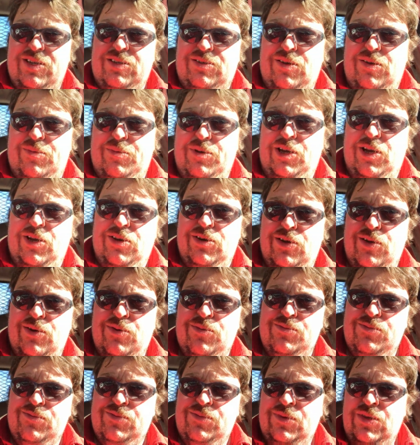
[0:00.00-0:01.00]
that's what I'm going to go
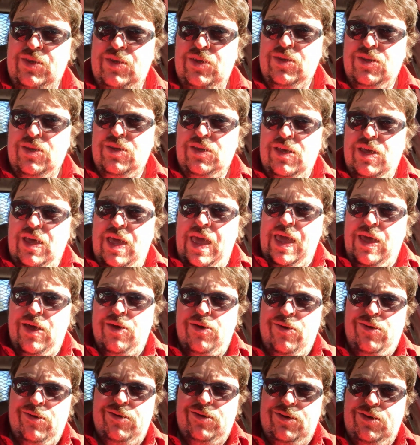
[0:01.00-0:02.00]
do.
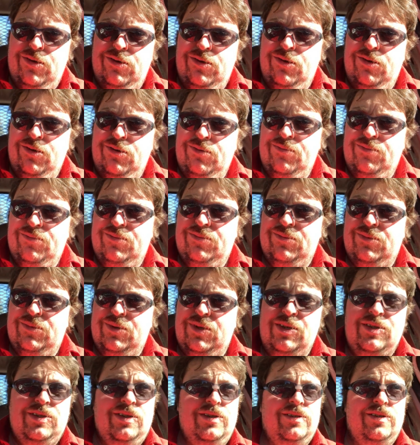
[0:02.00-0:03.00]
Hell yeah.
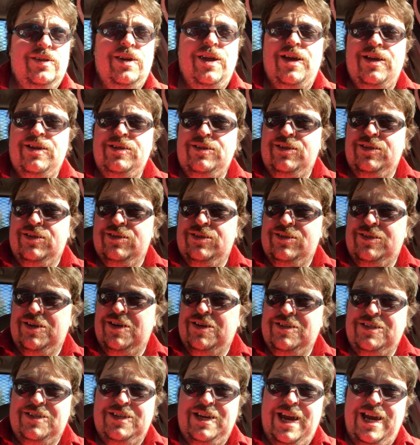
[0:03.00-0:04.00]
At least it's nice and
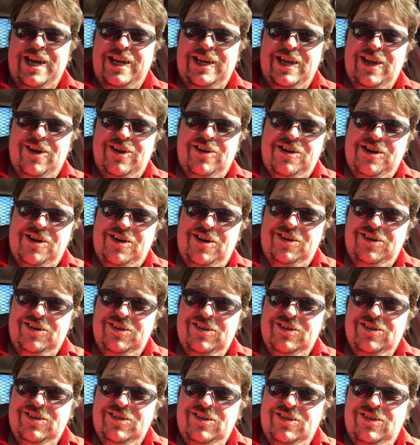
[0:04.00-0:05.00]
sunshiny out here.
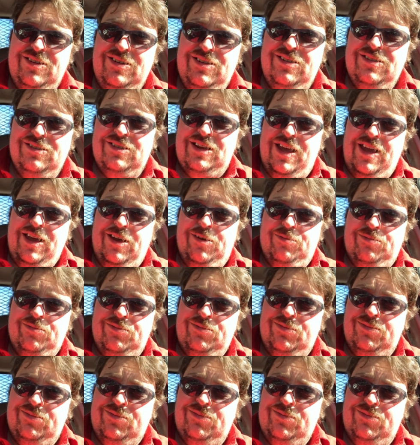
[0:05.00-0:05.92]
Damn.